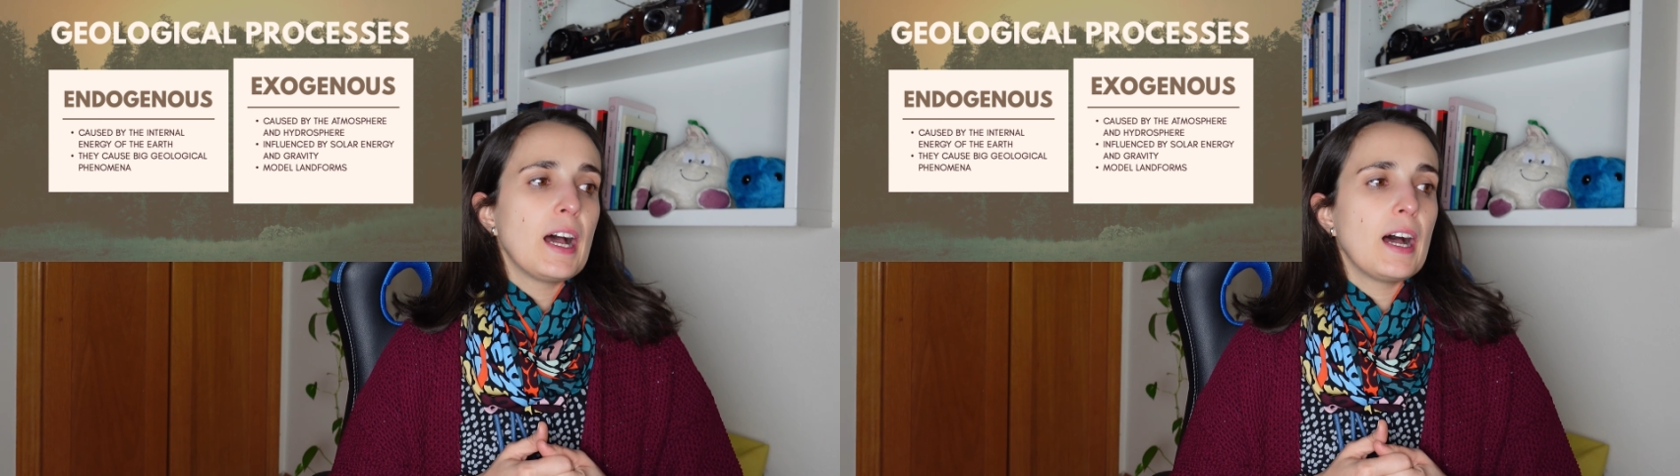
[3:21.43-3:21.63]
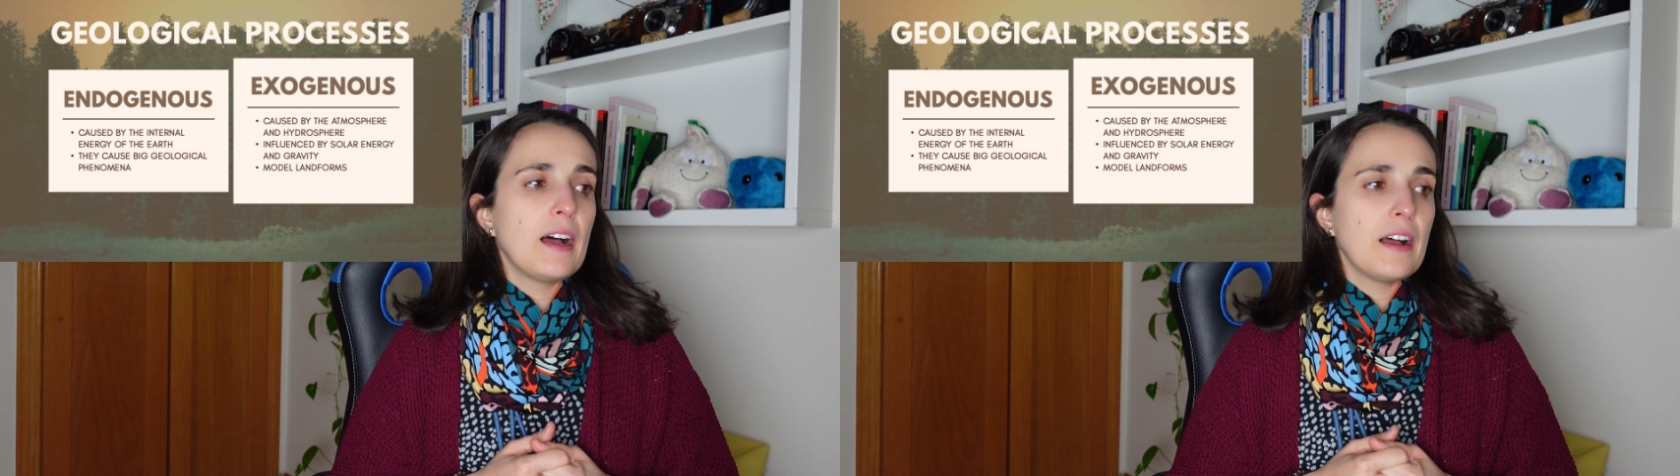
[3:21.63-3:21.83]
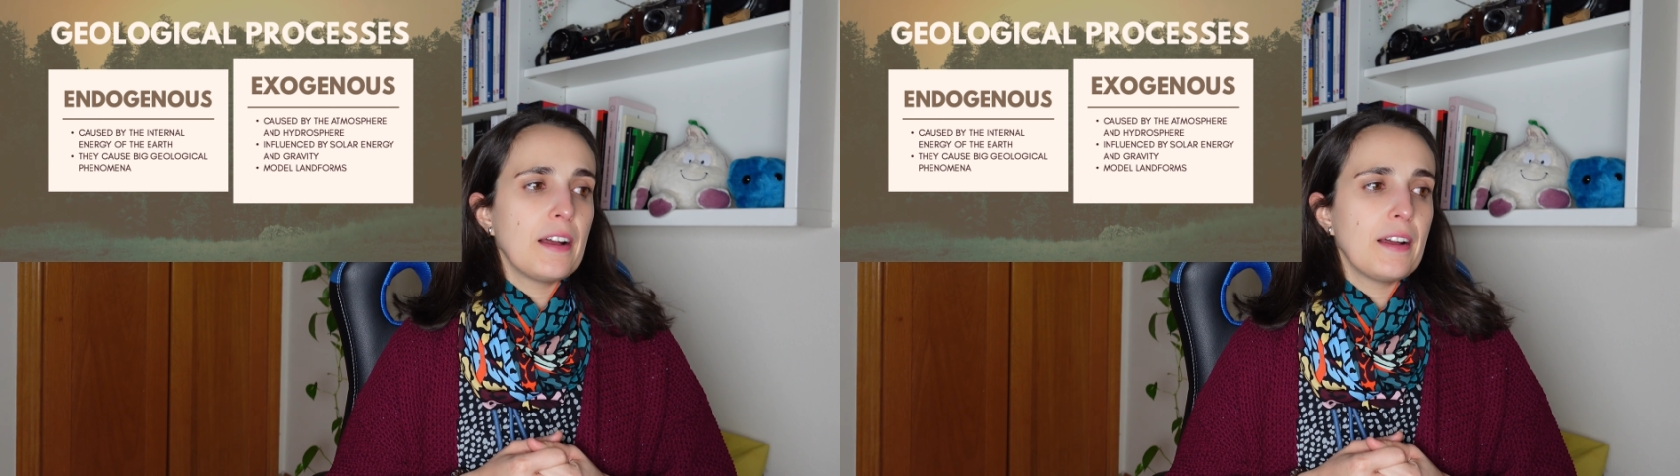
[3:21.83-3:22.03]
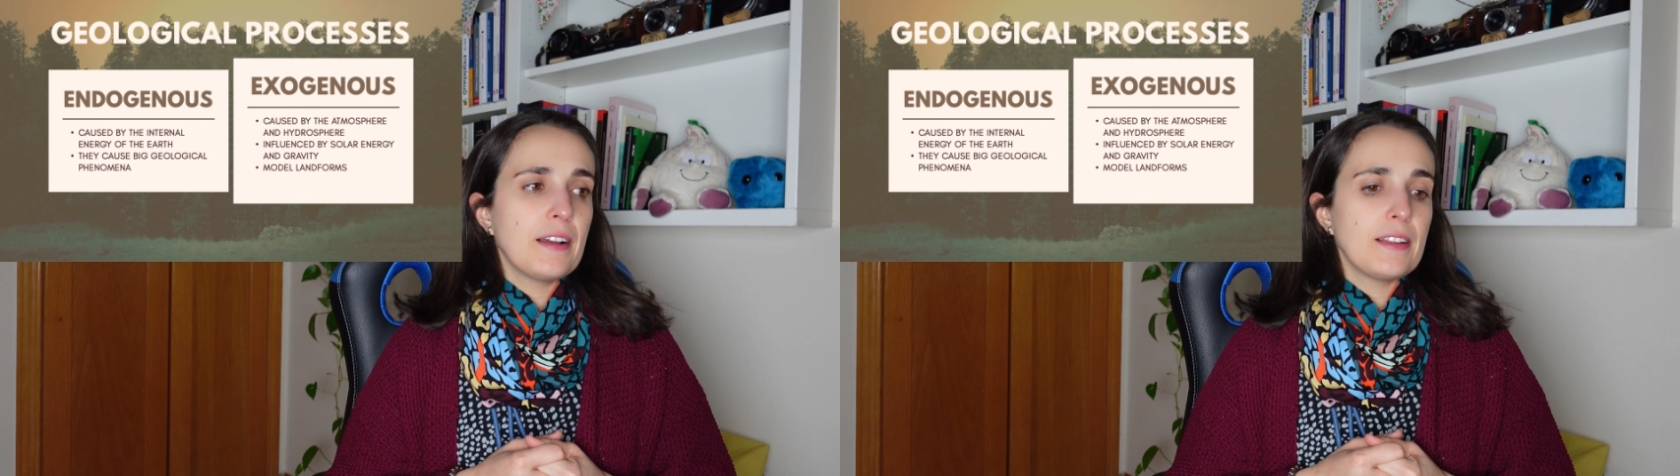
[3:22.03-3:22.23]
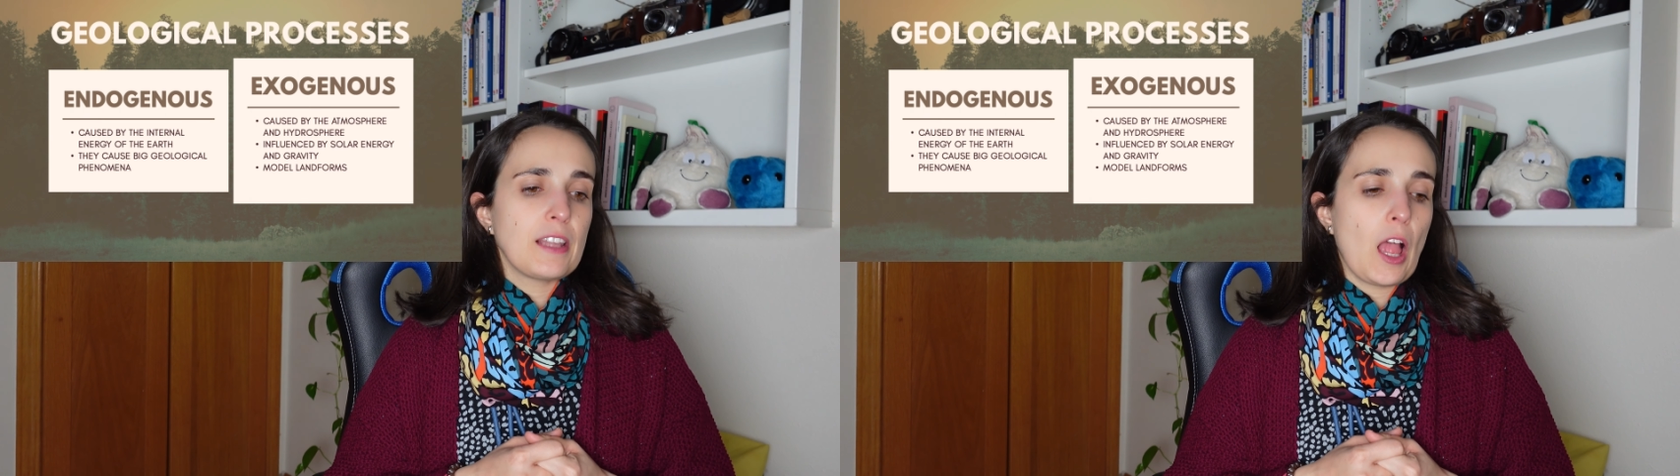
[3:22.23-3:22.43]

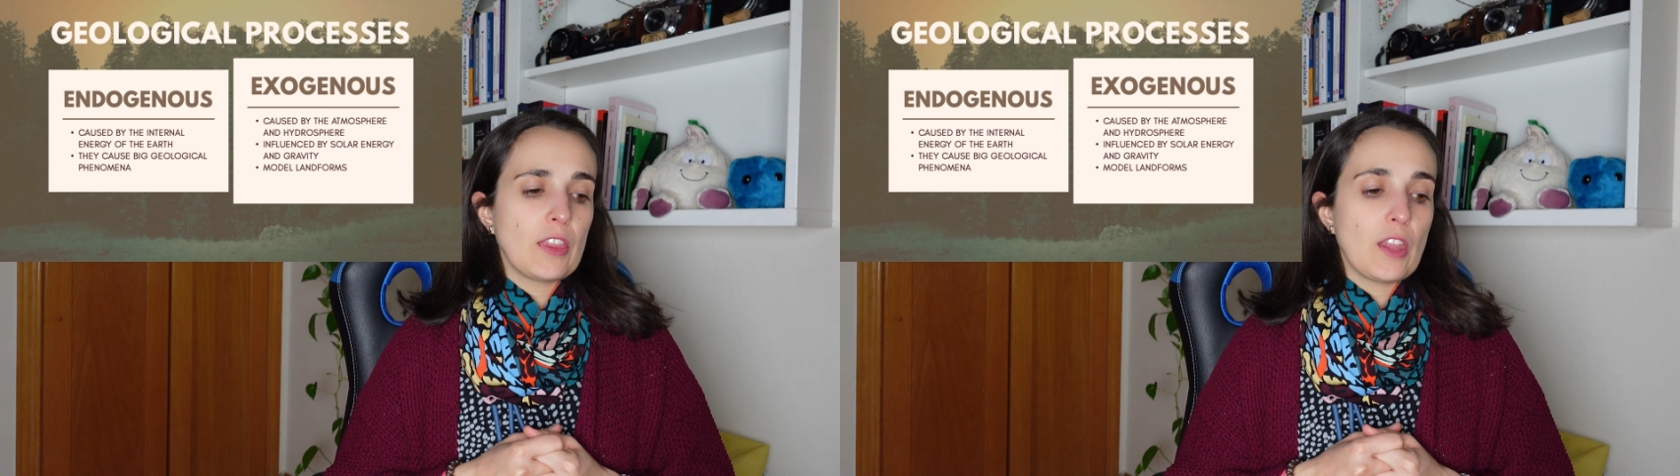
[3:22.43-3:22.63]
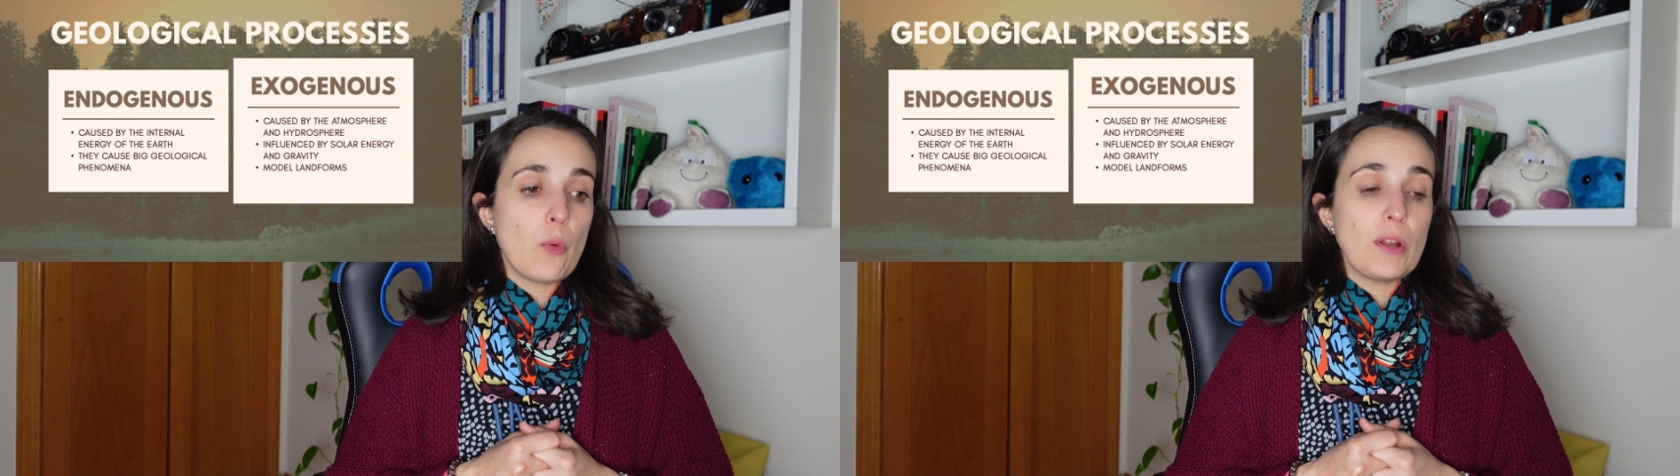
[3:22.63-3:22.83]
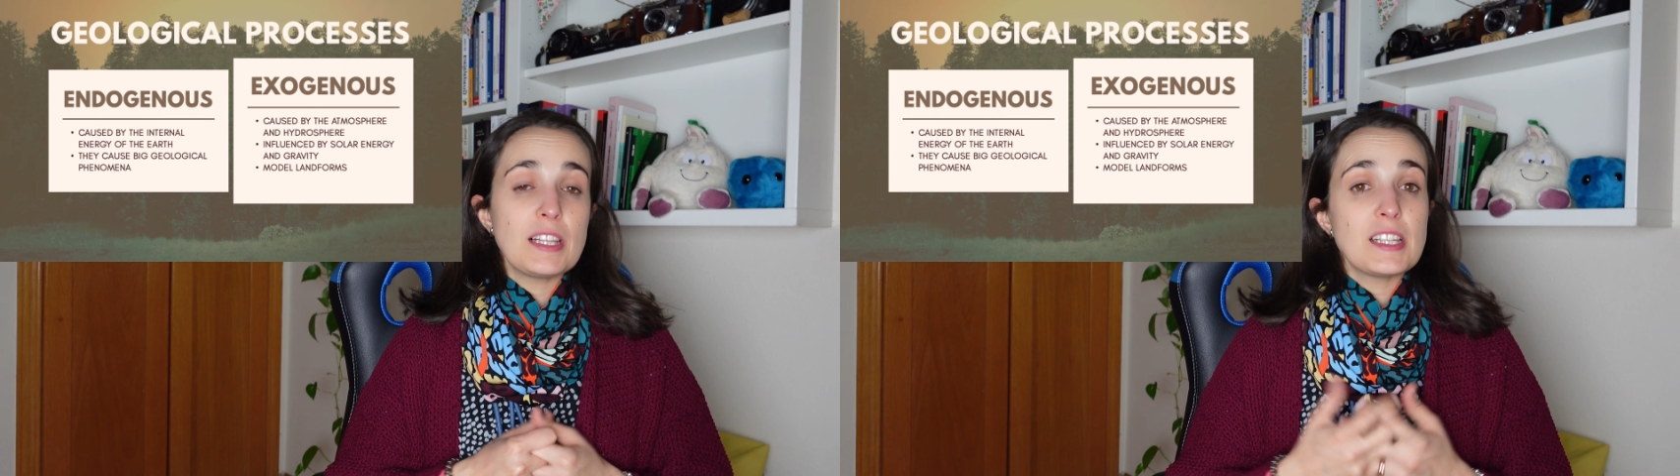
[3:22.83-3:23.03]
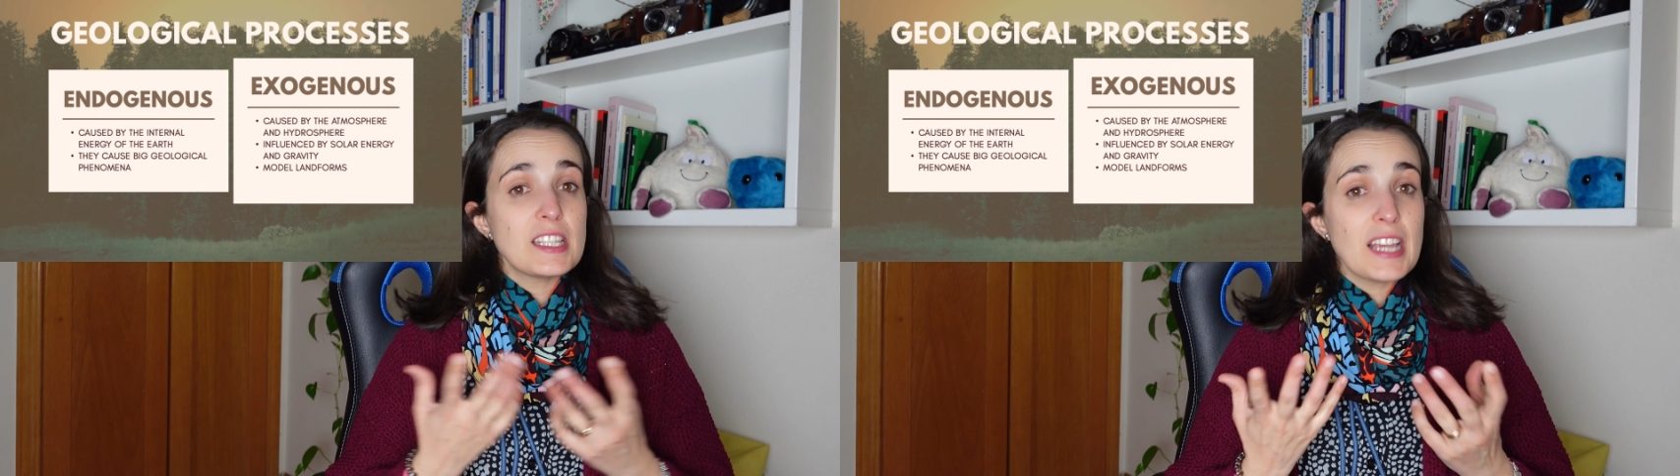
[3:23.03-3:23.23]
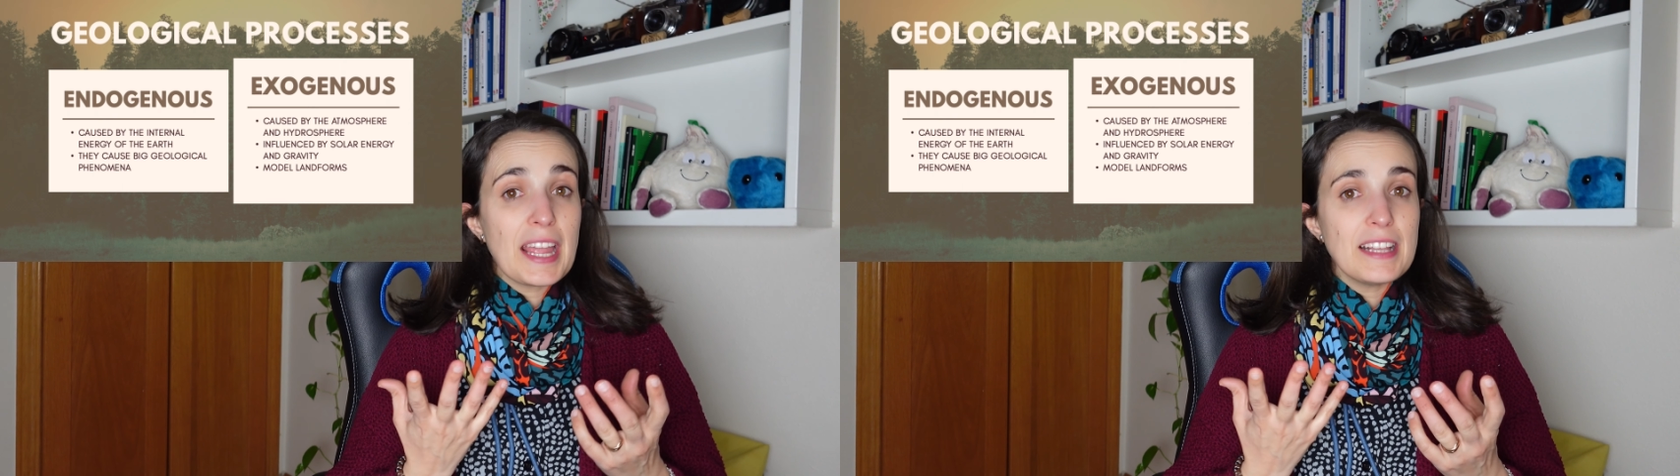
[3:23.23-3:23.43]
And they will
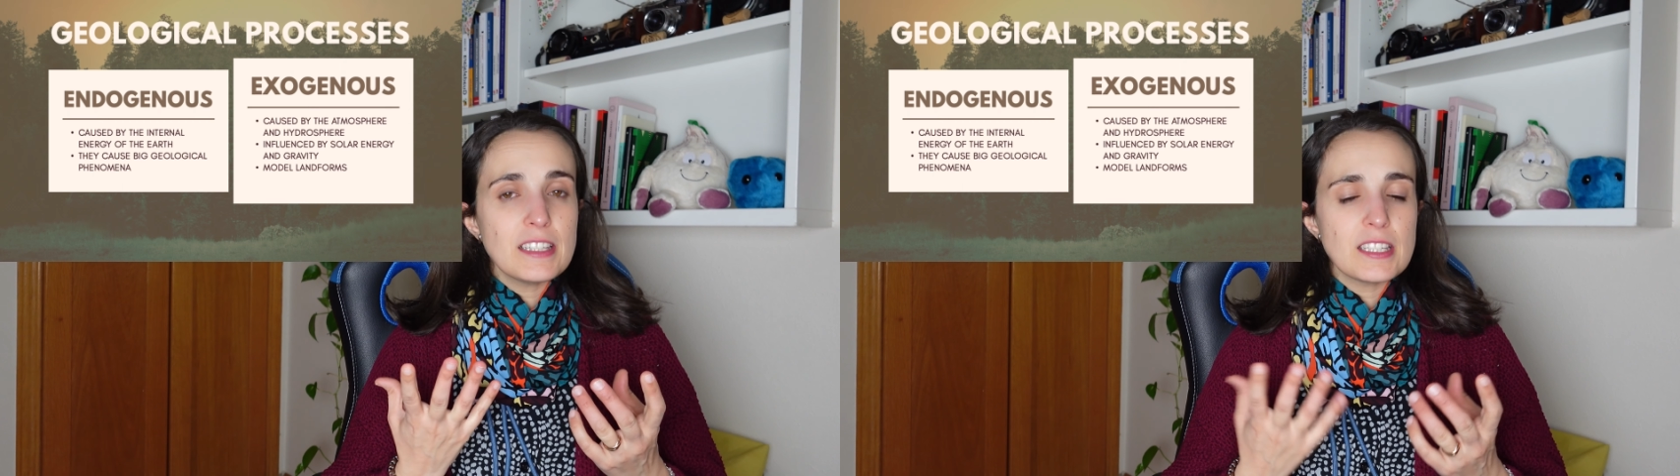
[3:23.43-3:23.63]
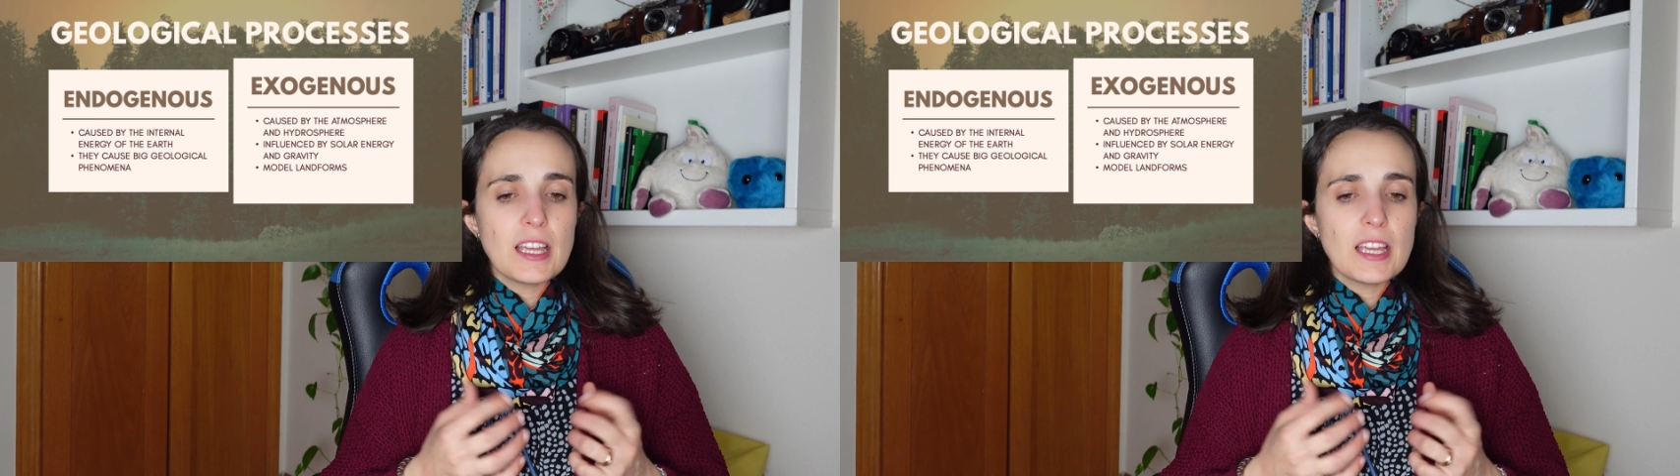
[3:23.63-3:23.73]
change